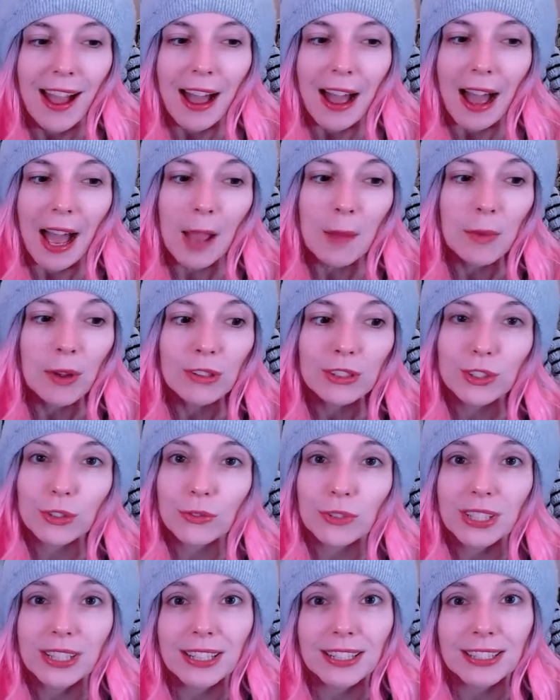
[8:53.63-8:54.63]
I'm also
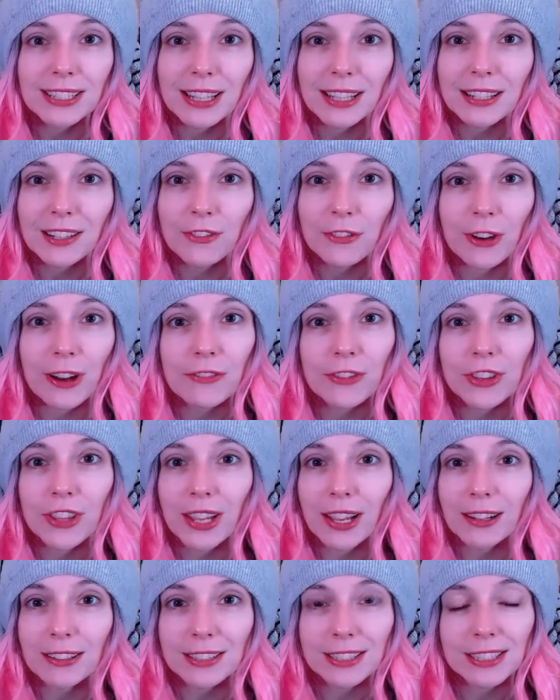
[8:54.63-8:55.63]
really excited for
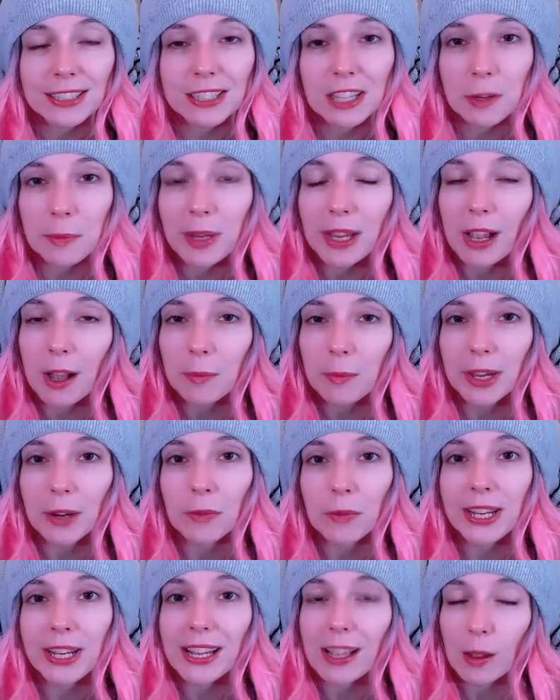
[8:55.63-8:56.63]
everything else that's going to be
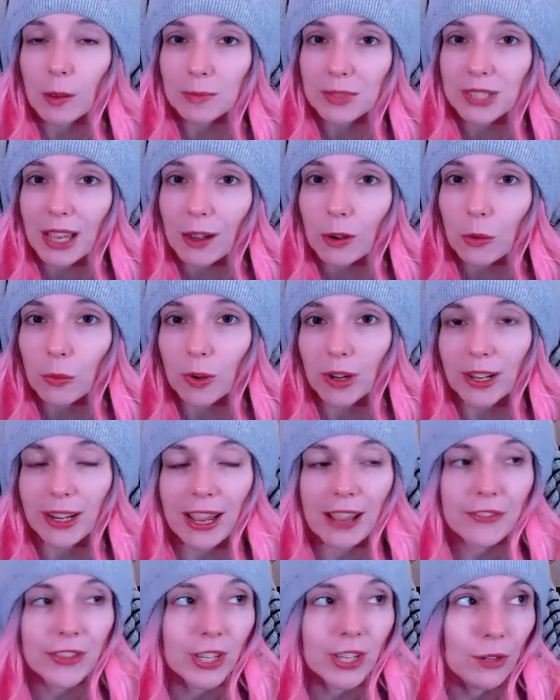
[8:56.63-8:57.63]
coming when he comes out. We're going
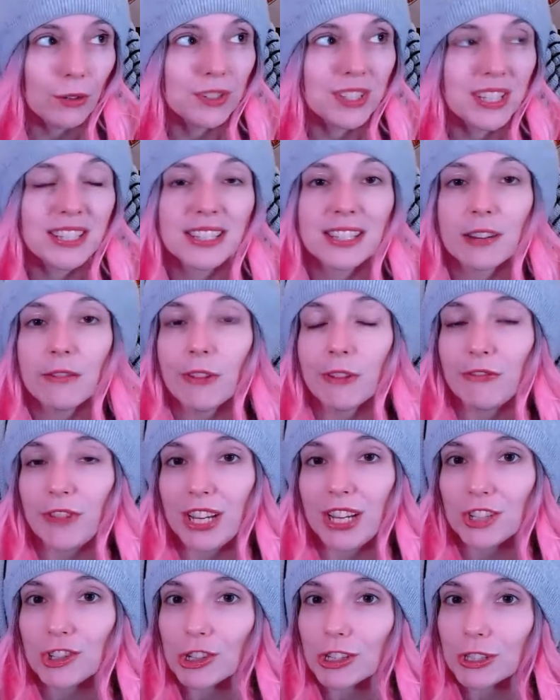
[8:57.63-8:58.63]
to have the new season of
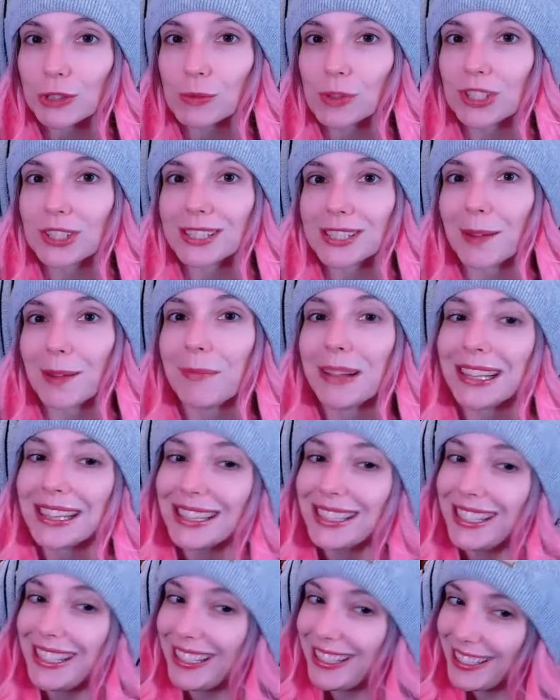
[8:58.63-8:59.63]
Invasions, which is a
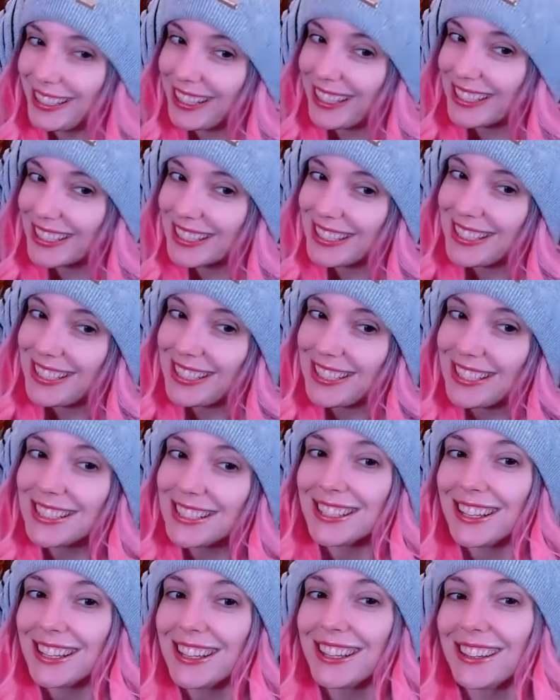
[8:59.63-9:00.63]
Melina
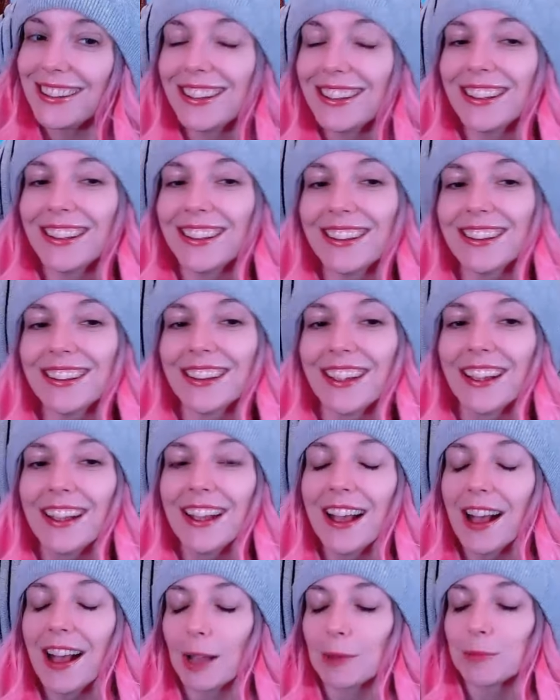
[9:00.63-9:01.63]
season.
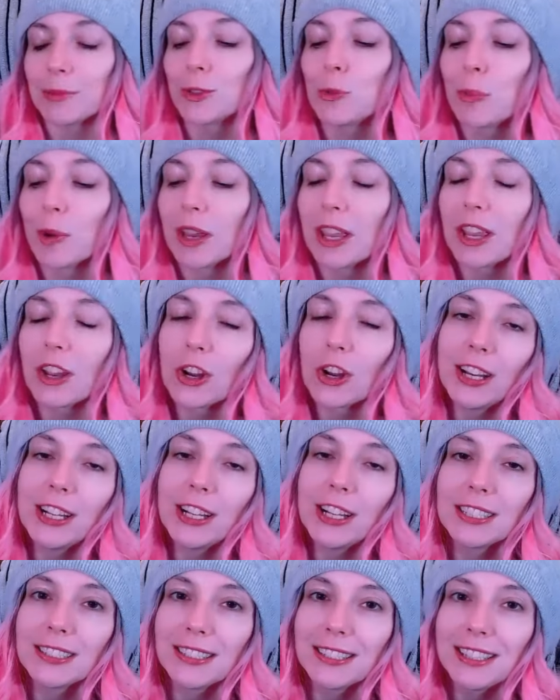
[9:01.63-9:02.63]
I'm super
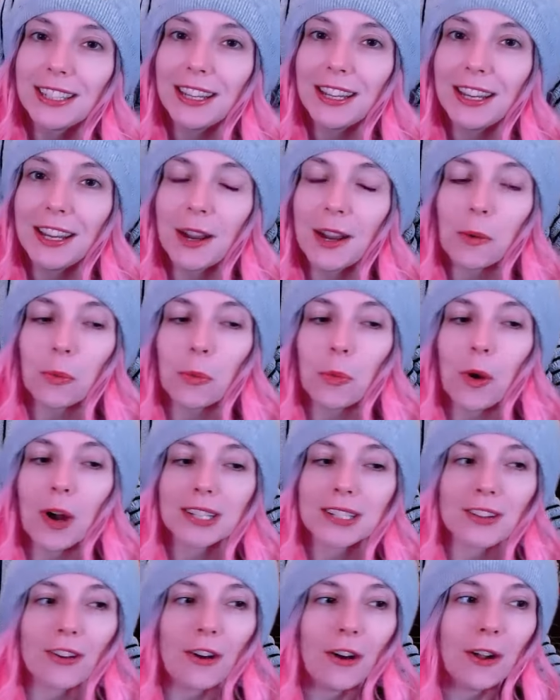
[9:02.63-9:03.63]
curious to see
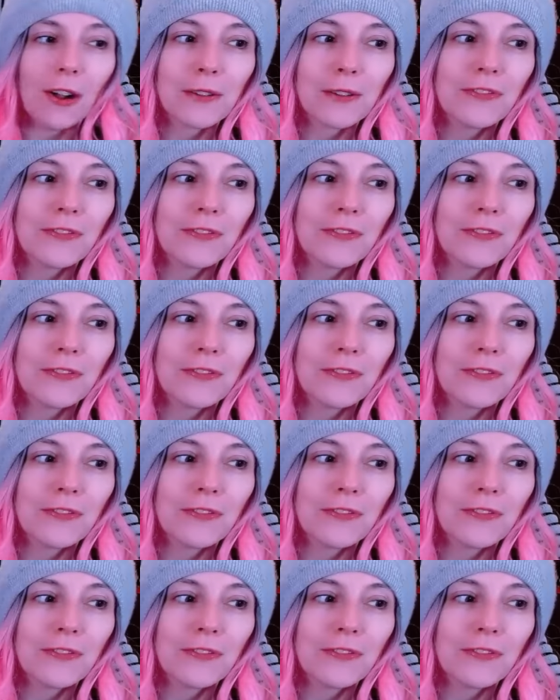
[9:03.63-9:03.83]
what all of